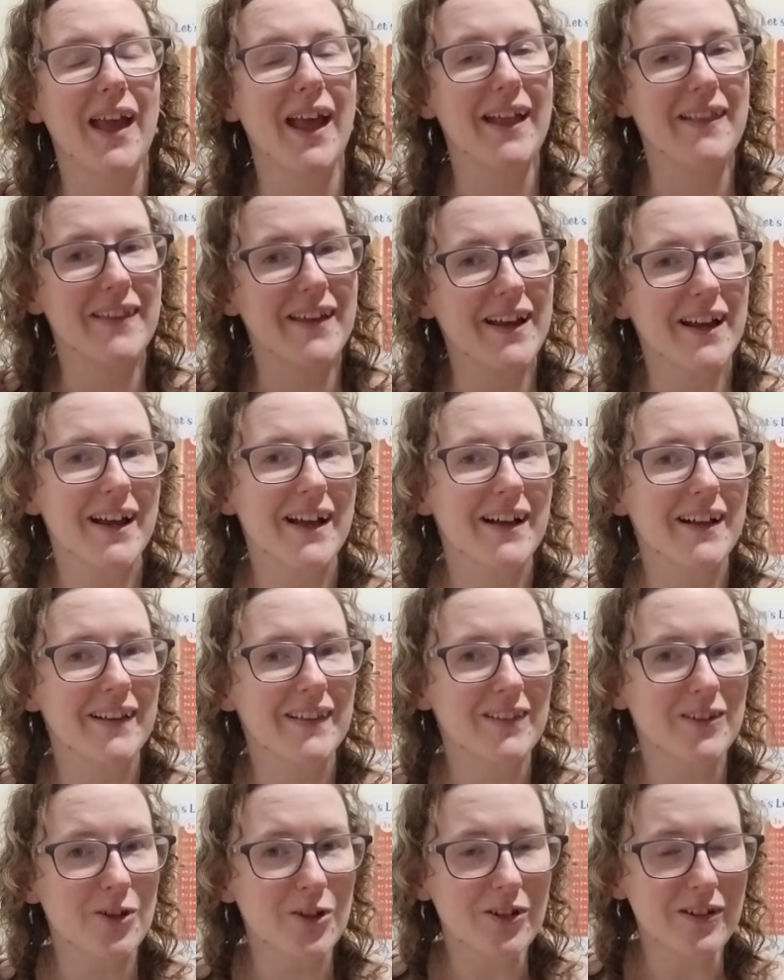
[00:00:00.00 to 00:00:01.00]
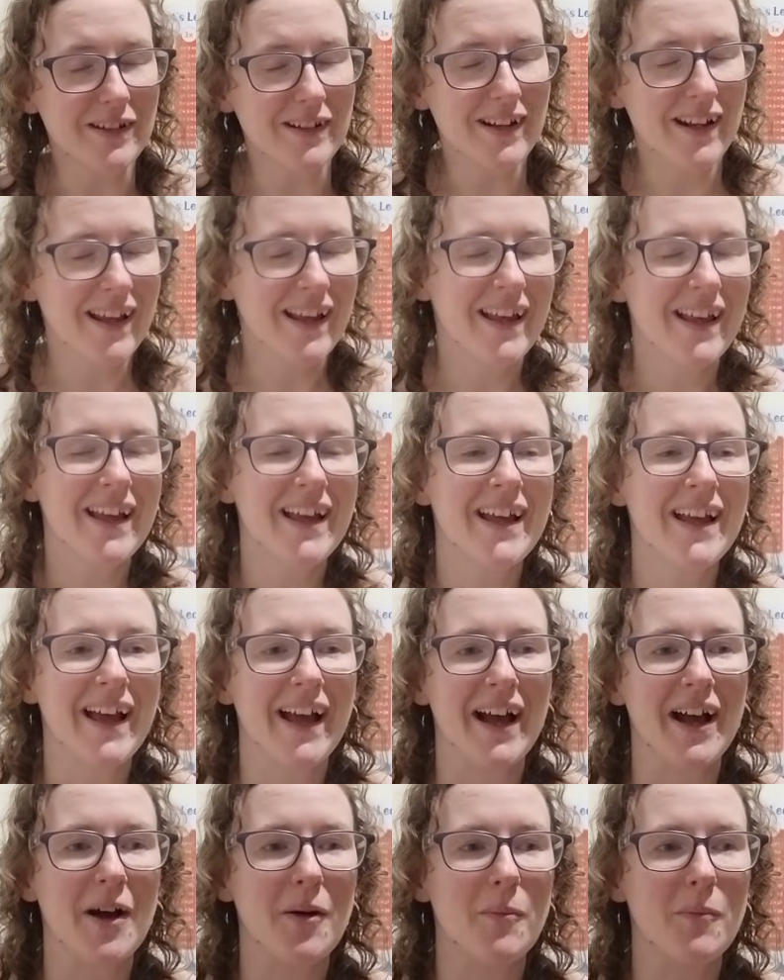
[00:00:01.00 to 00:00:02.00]
and then cast
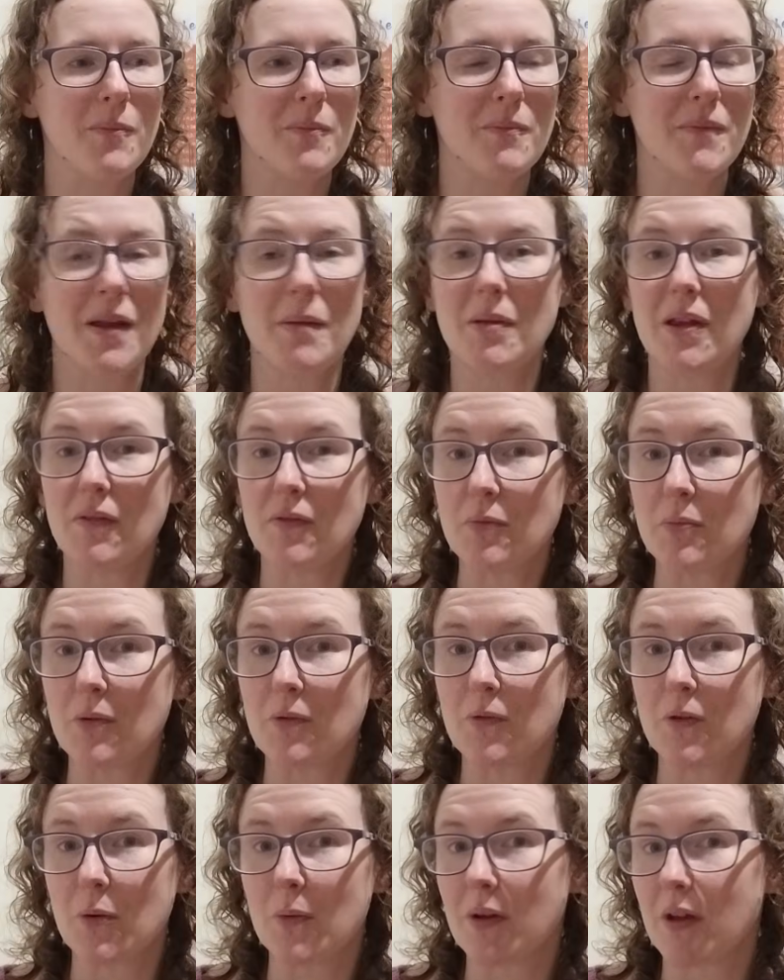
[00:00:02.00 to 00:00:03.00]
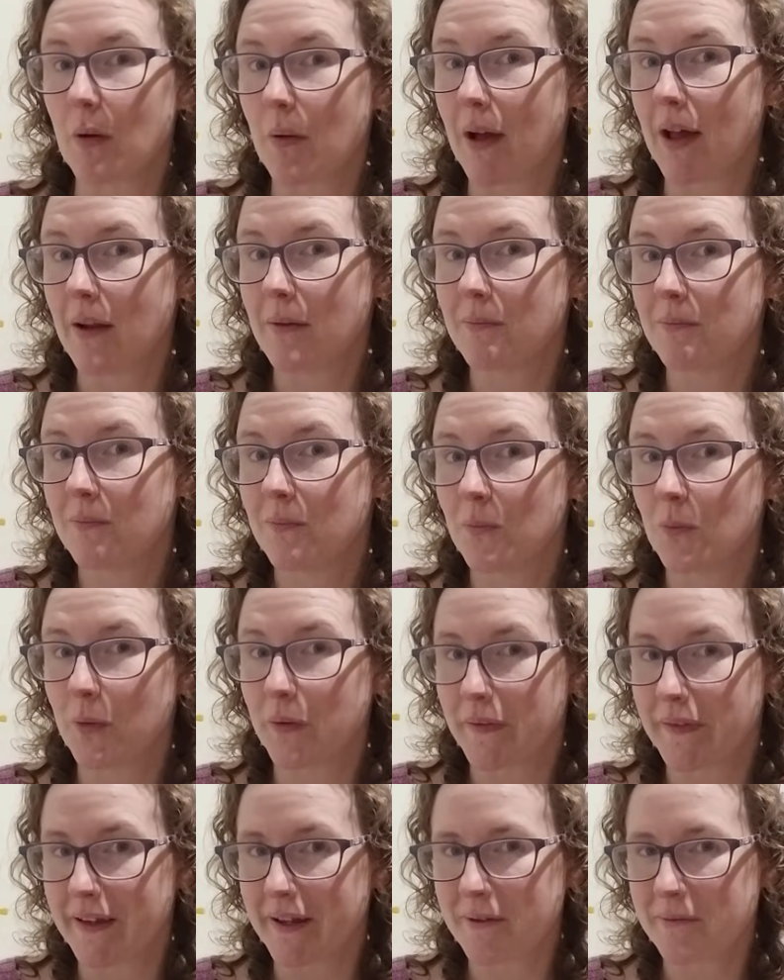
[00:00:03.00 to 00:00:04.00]
on, maybe even before we go out.
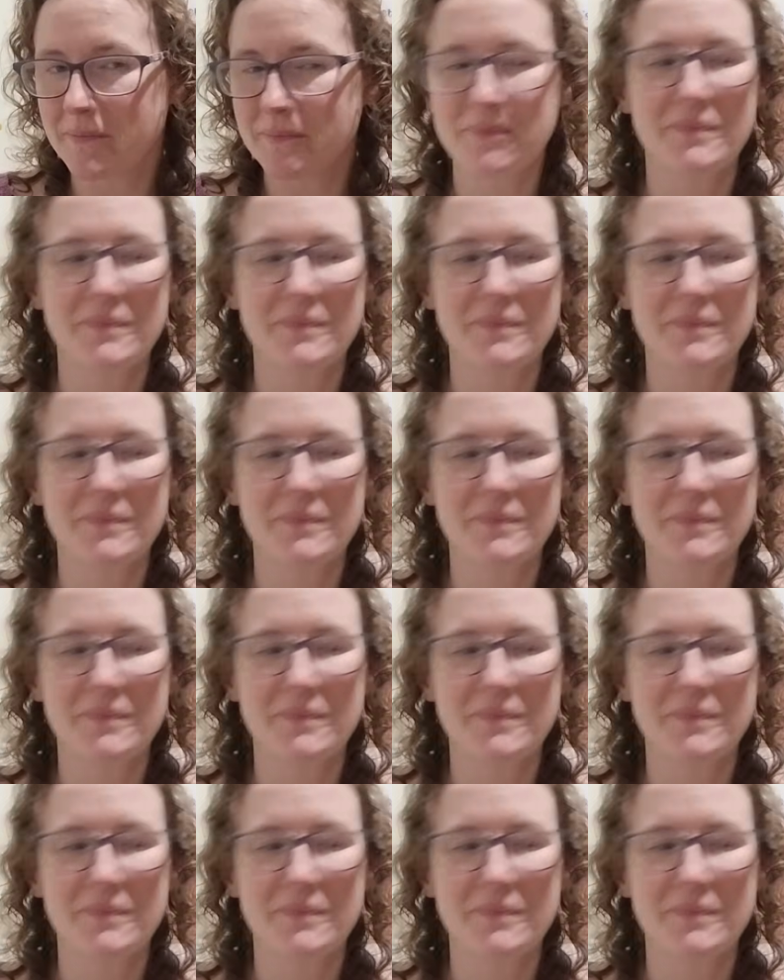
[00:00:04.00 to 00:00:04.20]
We'll see,